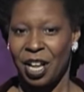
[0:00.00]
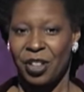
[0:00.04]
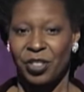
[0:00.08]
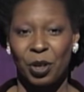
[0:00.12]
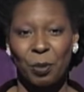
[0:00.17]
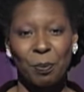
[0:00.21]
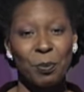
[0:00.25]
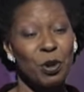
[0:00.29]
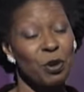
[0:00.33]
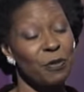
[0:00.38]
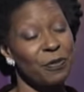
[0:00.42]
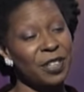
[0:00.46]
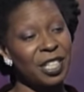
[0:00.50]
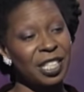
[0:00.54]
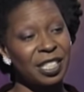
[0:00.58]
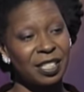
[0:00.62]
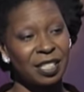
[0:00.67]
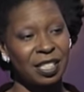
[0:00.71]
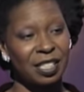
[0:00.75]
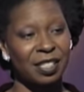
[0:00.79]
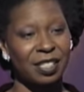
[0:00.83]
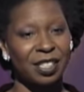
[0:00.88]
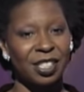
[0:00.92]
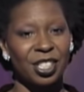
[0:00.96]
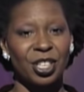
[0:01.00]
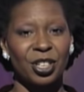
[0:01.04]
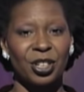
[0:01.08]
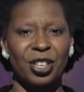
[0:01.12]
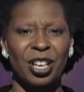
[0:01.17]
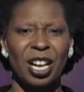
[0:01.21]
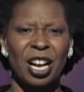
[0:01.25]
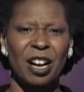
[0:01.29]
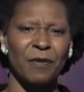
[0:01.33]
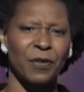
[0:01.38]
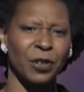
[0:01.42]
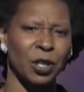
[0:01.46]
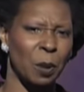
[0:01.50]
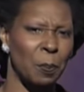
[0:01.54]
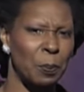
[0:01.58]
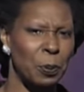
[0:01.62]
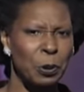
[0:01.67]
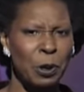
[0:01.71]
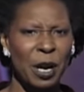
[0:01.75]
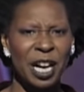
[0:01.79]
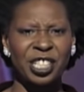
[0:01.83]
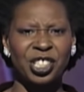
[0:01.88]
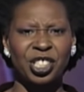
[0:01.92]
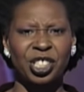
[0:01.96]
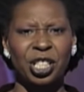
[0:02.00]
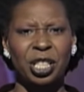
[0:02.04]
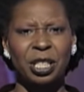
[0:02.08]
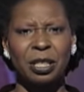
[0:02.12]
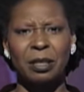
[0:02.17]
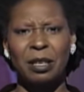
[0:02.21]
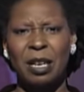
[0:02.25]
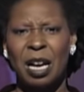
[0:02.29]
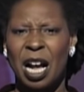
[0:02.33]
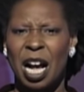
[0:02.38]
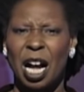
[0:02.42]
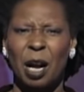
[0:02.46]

The movies this year covered oppression,